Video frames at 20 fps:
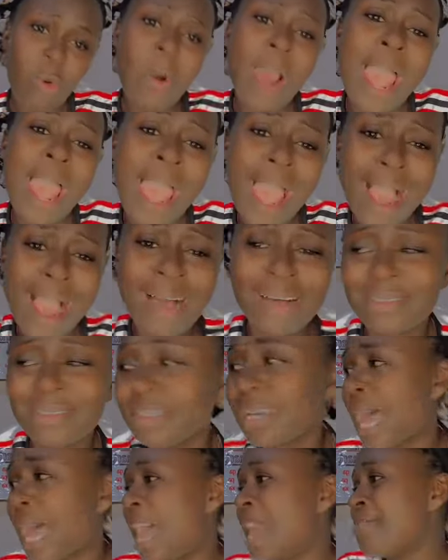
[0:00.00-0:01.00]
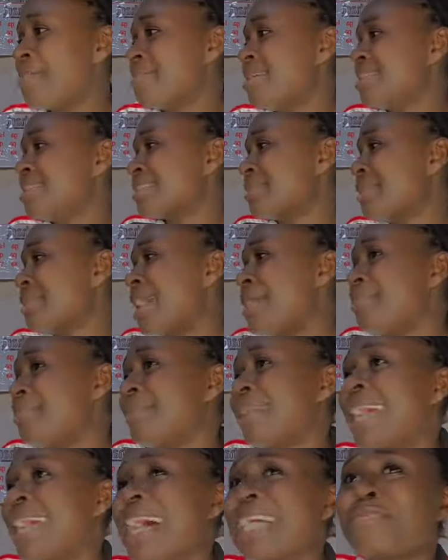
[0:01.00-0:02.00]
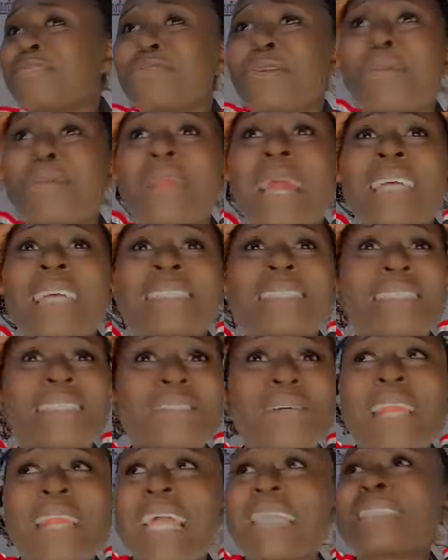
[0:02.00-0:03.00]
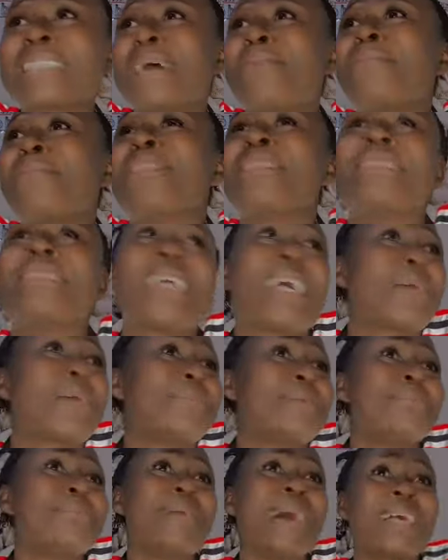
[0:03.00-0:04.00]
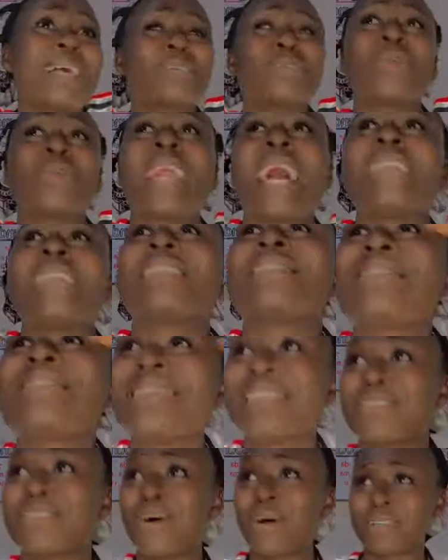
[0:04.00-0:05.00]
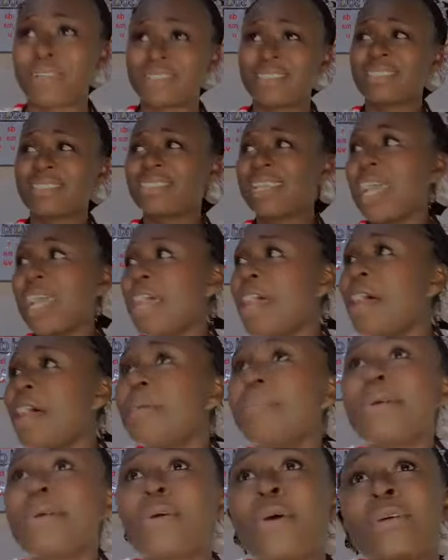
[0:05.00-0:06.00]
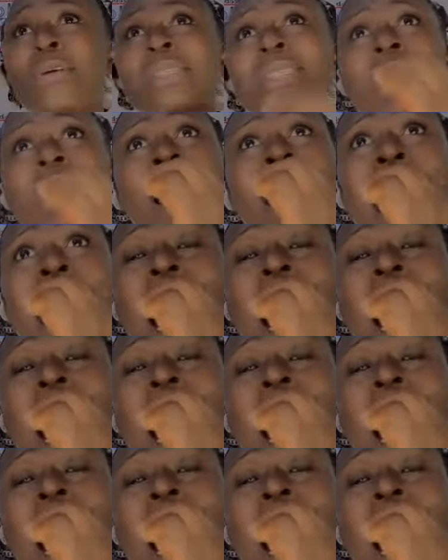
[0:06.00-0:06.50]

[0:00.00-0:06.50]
Where? I miss my players from last season. Like somebody take me back to last season. Because